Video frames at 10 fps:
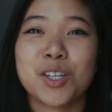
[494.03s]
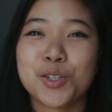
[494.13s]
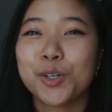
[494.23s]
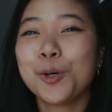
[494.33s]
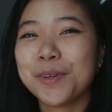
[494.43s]

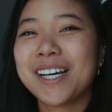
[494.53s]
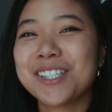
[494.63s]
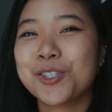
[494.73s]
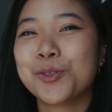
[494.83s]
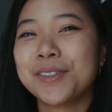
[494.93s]
So I hope you
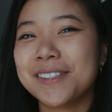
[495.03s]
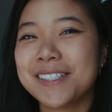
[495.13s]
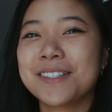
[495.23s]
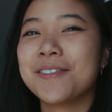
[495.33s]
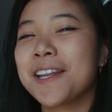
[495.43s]
guys enjoyed
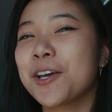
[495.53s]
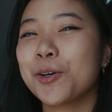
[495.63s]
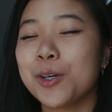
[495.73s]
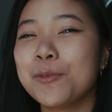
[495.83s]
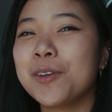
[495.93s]
this
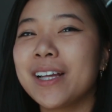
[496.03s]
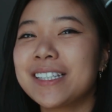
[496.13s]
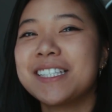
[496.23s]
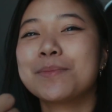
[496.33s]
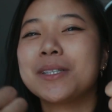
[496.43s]
video. If you
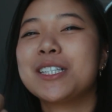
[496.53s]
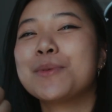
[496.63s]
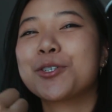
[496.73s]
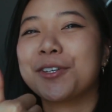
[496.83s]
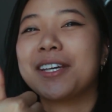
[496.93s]
liked it,
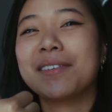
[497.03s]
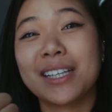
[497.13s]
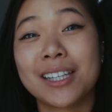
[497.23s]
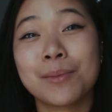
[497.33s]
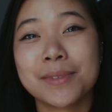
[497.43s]
please be sure to give
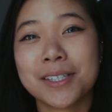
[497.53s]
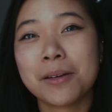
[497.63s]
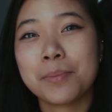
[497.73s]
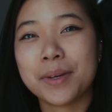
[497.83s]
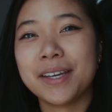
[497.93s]
it a thumbs
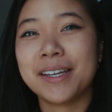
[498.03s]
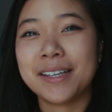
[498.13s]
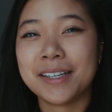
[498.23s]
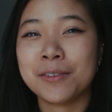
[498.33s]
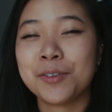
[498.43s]
up.
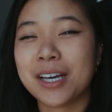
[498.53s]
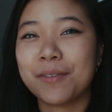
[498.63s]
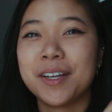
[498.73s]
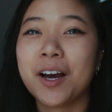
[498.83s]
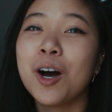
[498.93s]
And if you
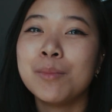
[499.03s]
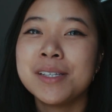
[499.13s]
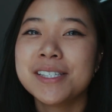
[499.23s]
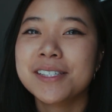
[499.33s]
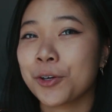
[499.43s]
have any
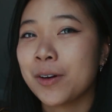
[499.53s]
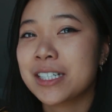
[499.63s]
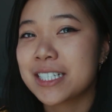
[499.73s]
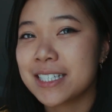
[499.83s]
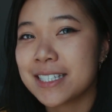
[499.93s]
comments or
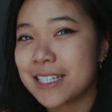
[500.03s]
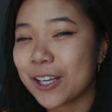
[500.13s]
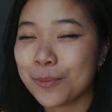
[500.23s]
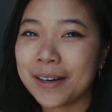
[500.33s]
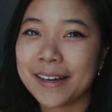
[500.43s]
questions
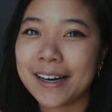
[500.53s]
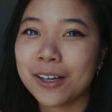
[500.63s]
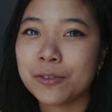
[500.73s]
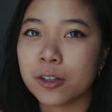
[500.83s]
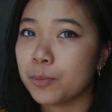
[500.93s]
that you might
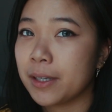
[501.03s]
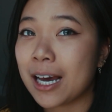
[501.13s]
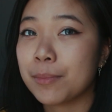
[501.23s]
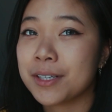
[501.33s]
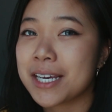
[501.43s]
have, I'll be
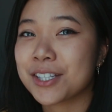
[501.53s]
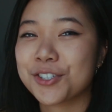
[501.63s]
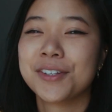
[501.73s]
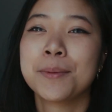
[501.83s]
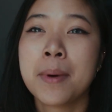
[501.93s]
happy to
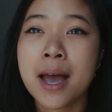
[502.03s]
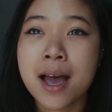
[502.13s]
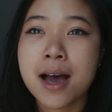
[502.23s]
answer them.